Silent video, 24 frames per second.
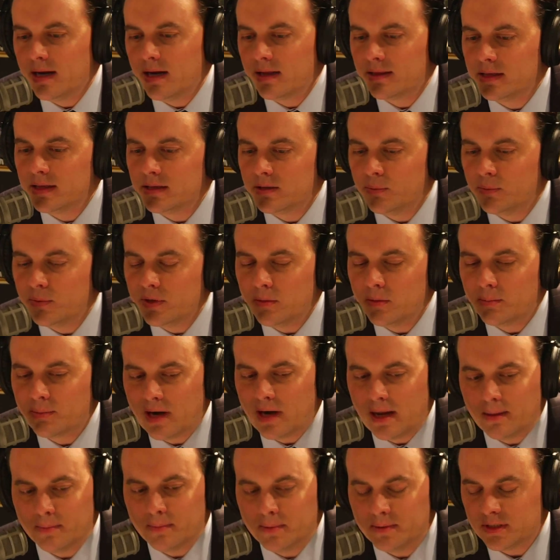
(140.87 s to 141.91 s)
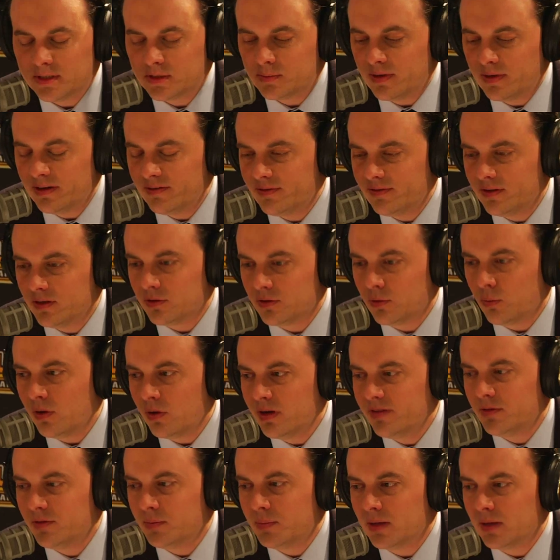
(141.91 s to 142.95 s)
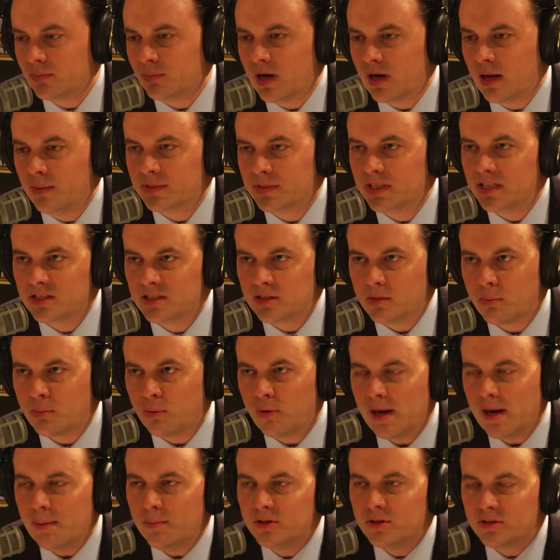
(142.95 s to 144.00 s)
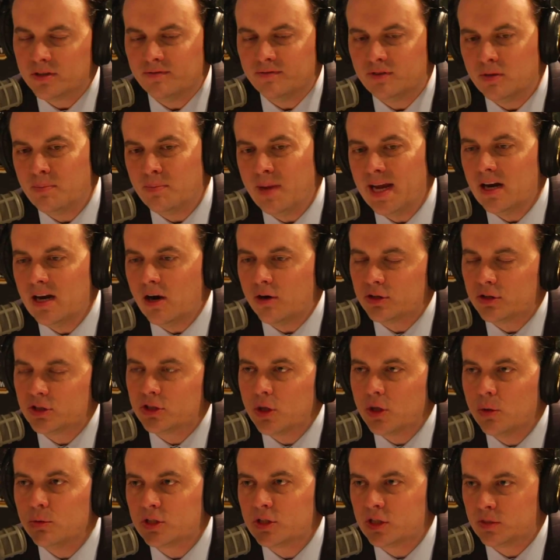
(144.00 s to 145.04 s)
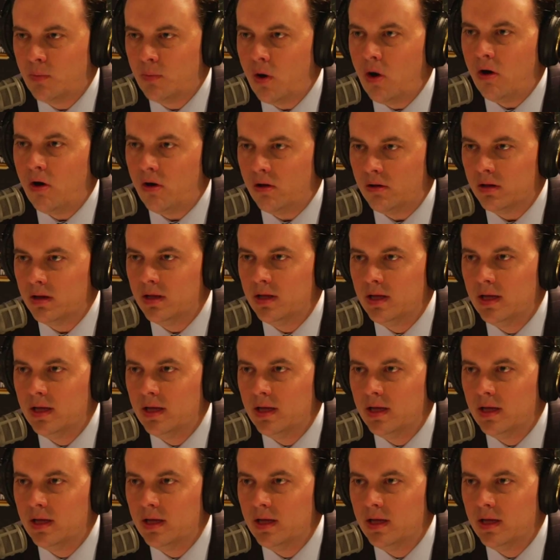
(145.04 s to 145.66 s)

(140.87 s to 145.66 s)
I think the real problem in Springfield, or one of the big problems, is the parameters of debate are so small.